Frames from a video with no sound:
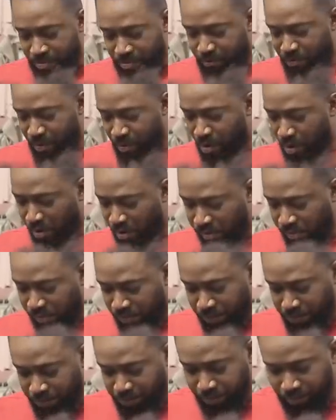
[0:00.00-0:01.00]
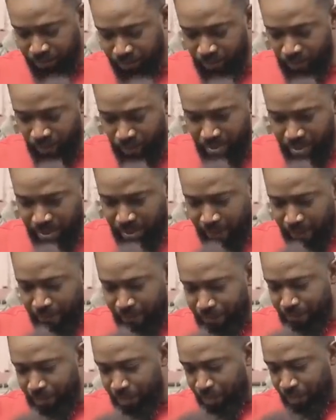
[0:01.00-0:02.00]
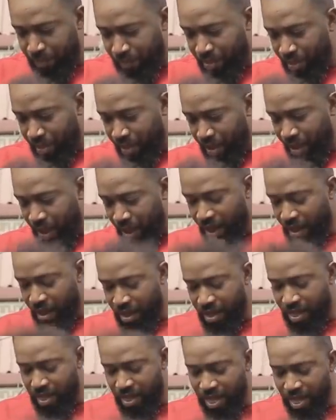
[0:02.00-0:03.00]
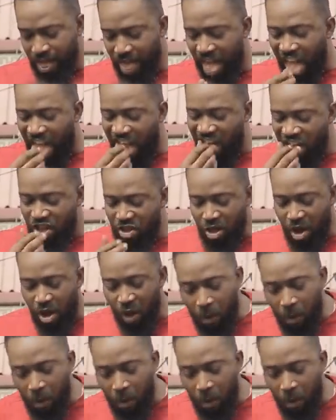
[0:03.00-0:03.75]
Cause when you throw a treasure away, someone who knows